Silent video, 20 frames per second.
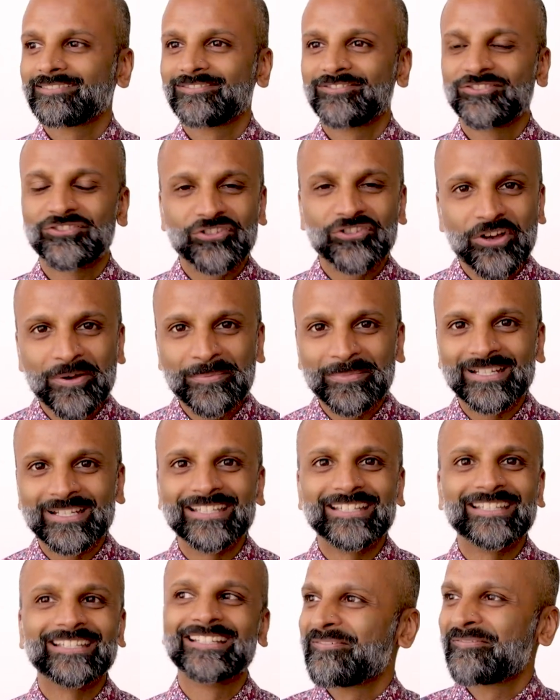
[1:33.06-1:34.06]

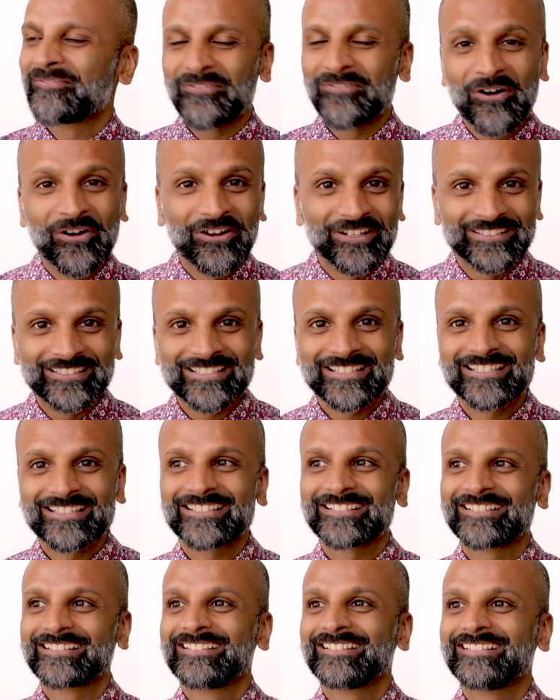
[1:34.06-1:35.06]
Germany, France,
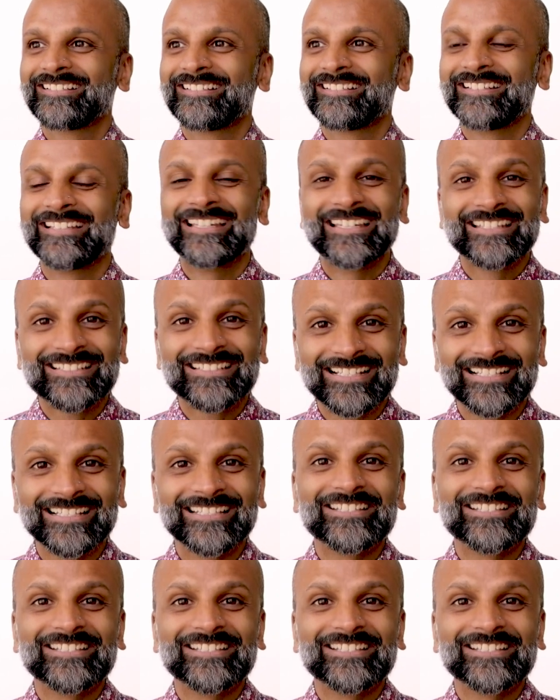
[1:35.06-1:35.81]
Italy,